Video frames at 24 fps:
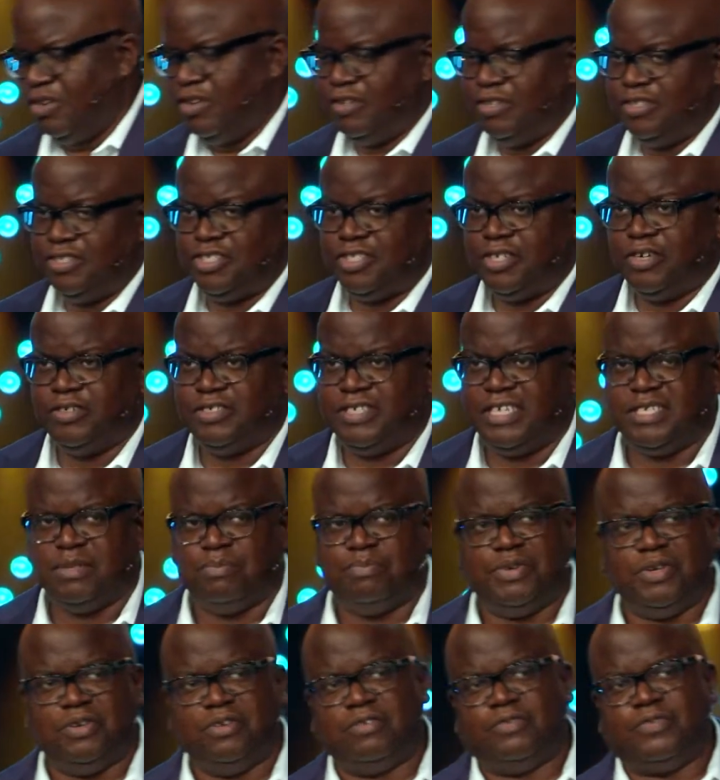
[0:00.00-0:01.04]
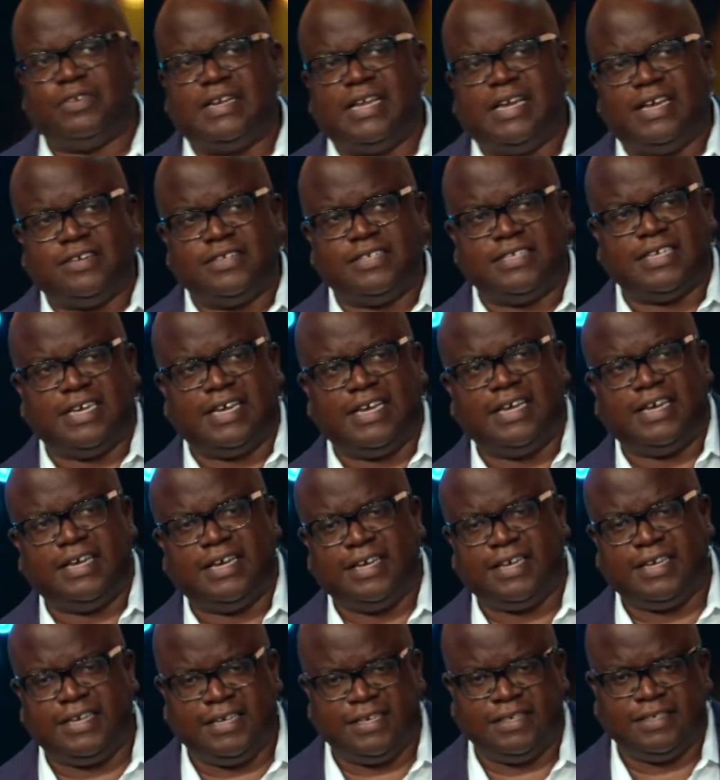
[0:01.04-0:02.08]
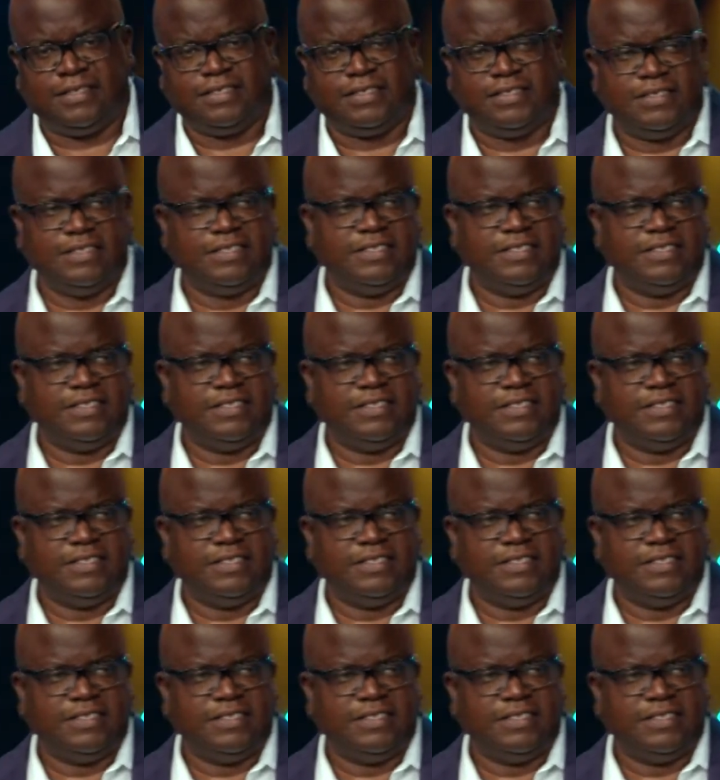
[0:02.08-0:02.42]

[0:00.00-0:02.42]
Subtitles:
on, church. It's beautiful outside.